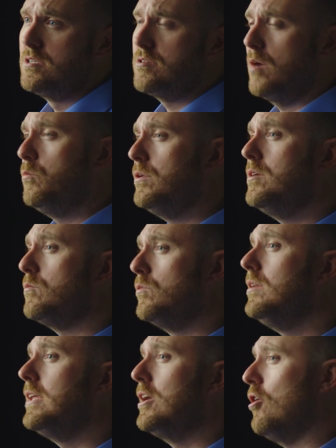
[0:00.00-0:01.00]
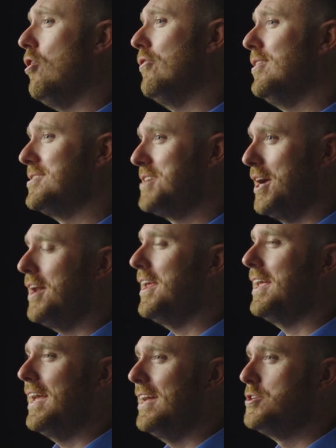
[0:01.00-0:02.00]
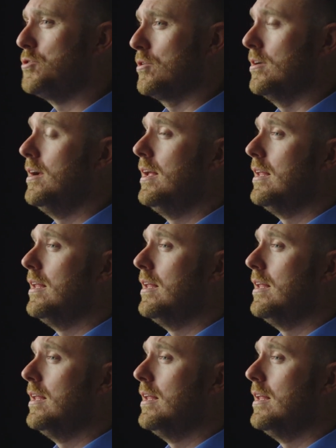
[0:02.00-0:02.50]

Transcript: So I wouldn't really call this cutting edge or